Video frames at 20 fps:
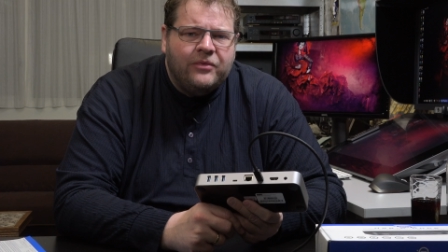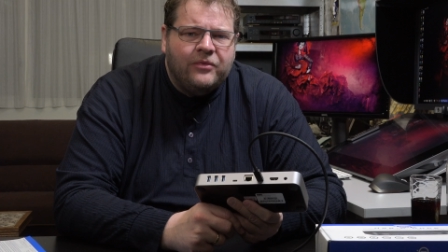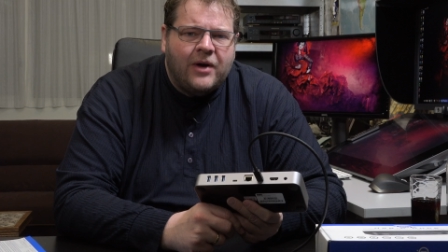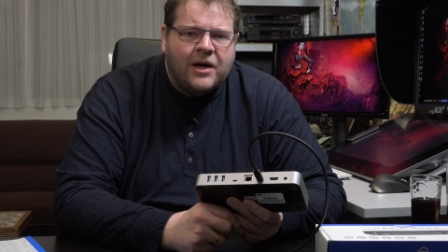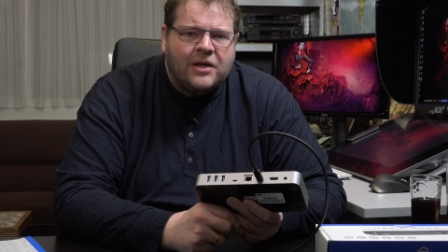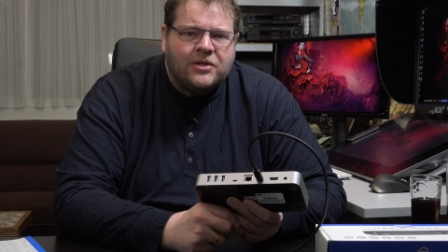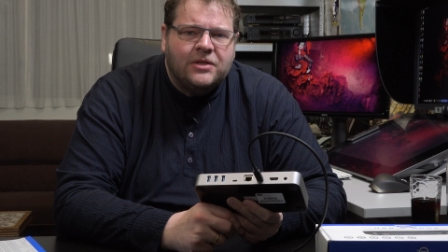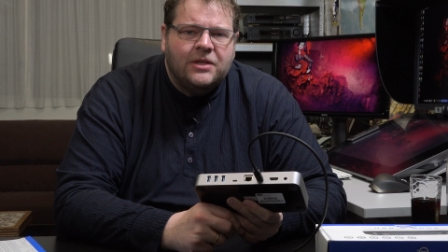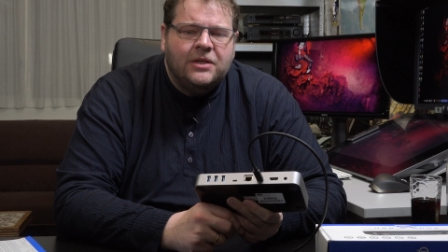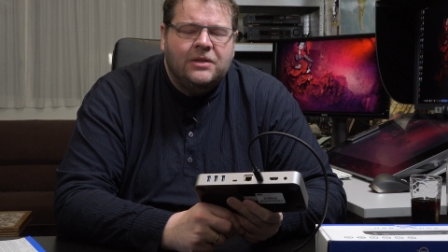
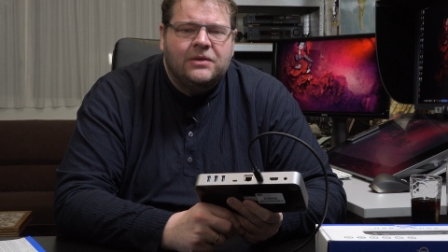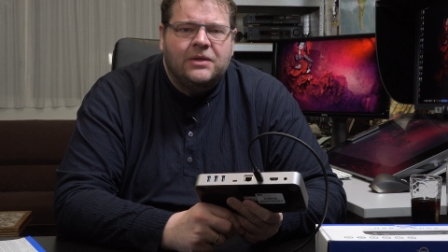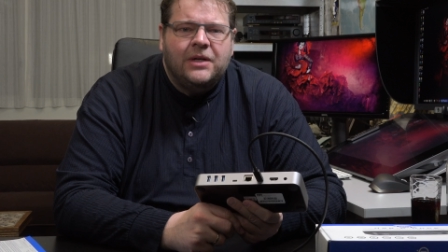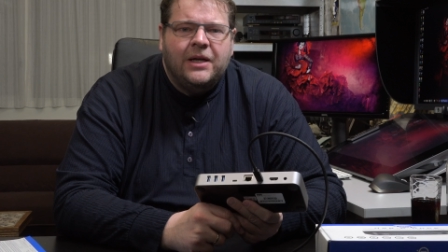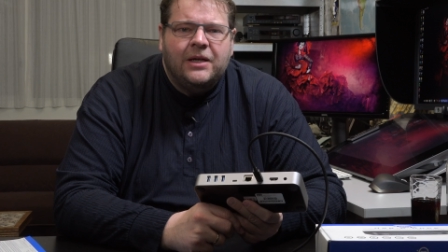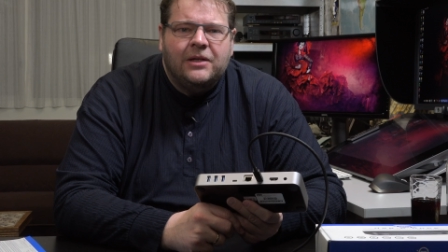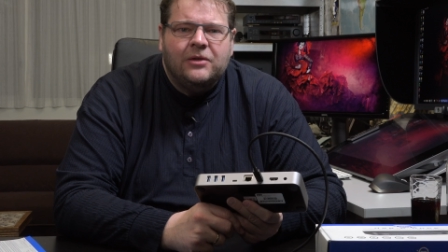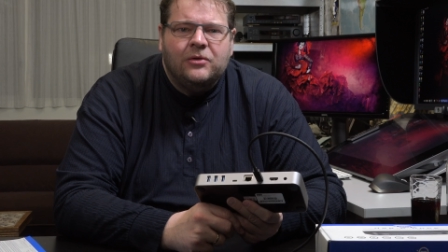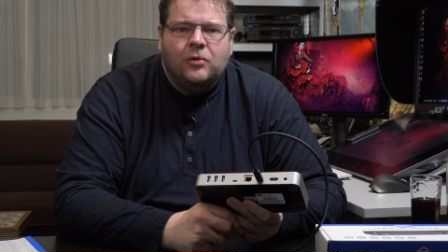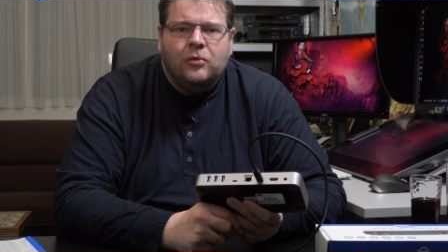fast
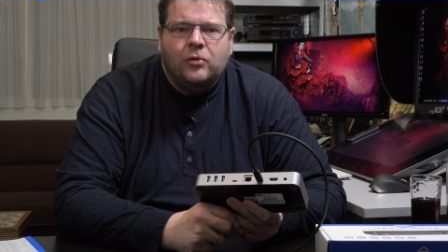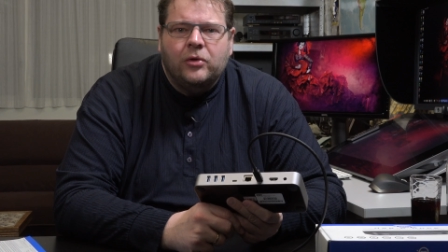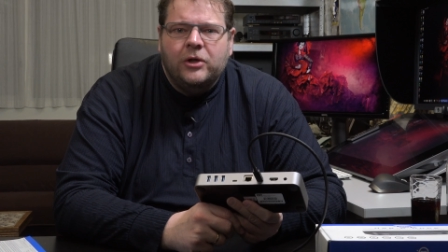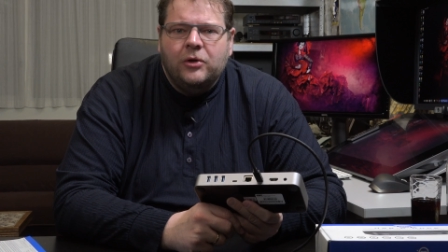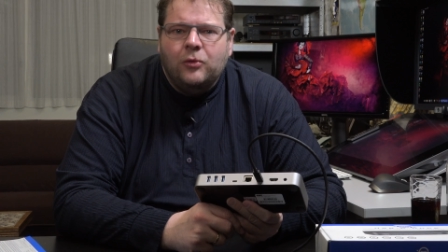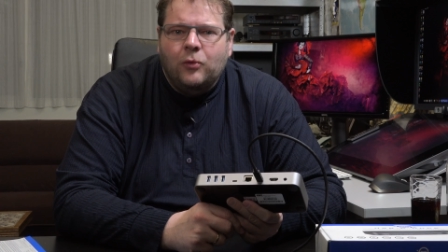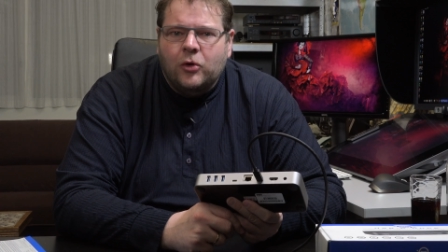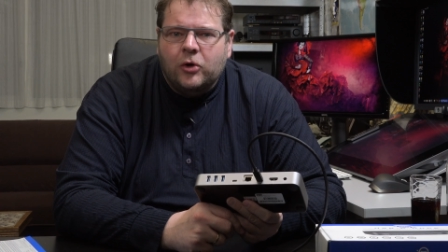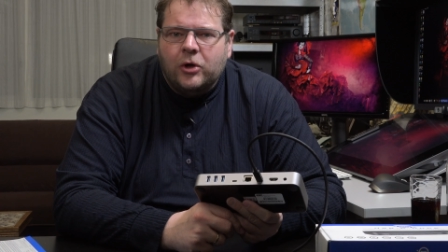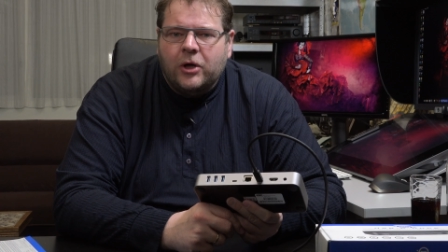internet or
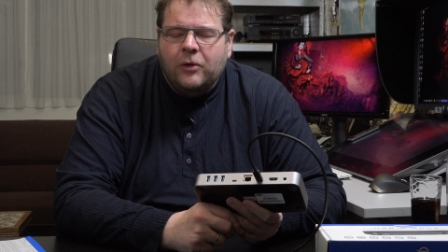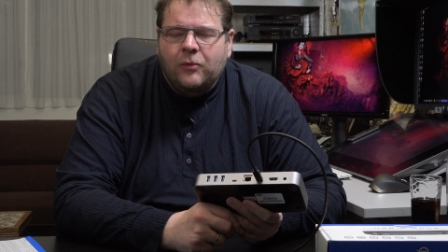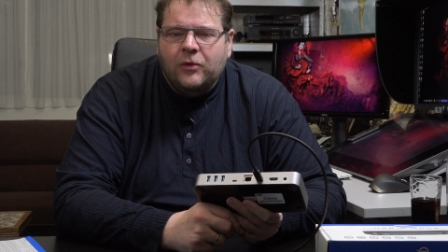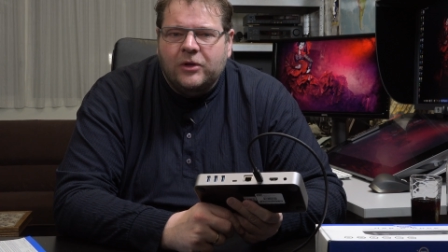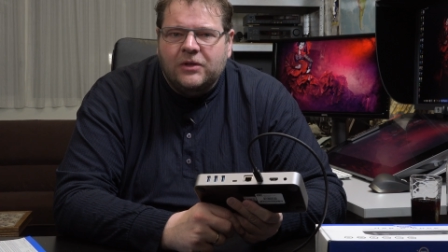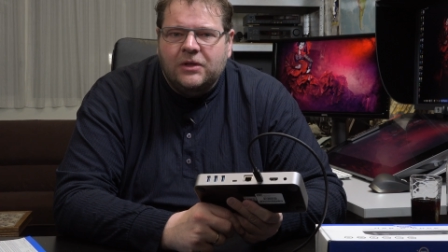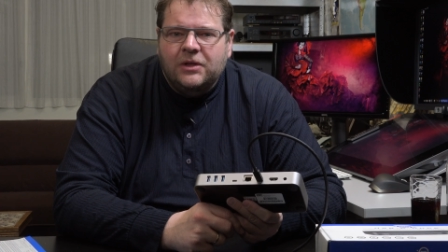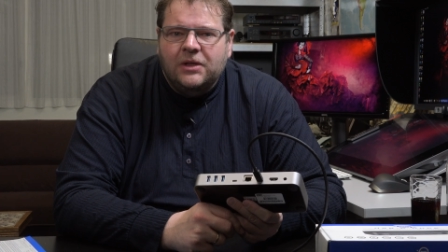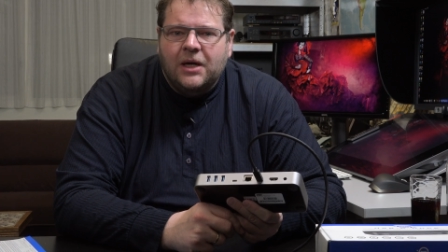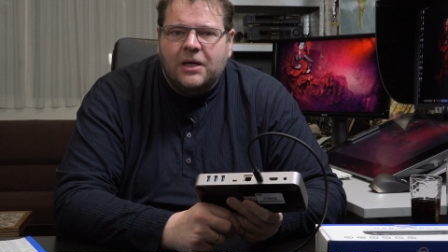you're working
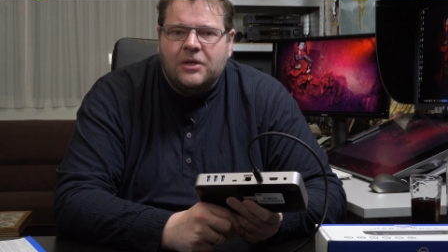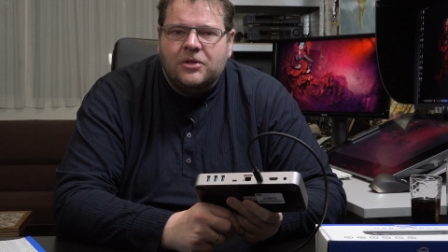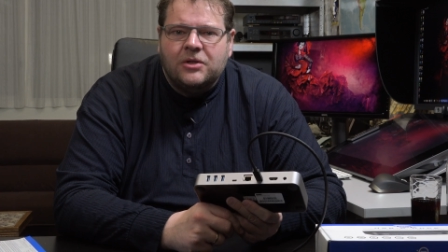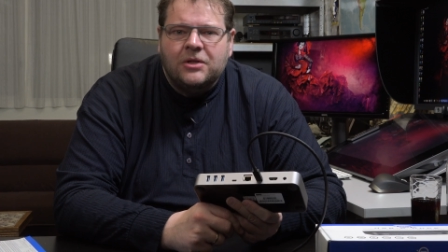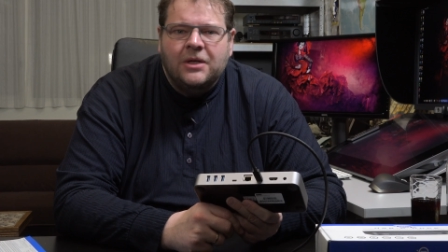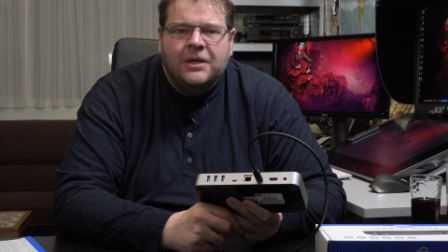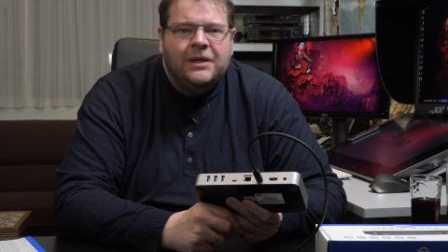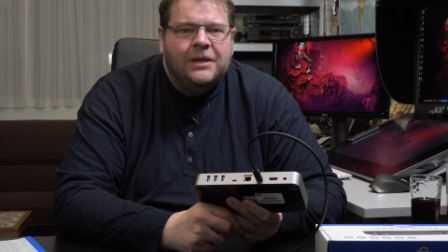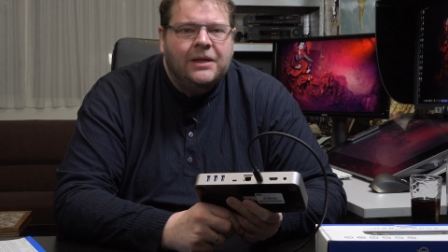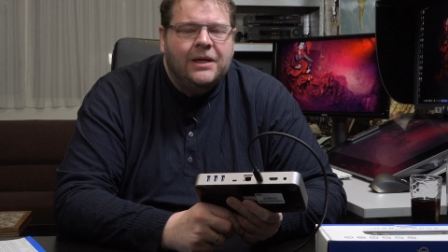with a NAS.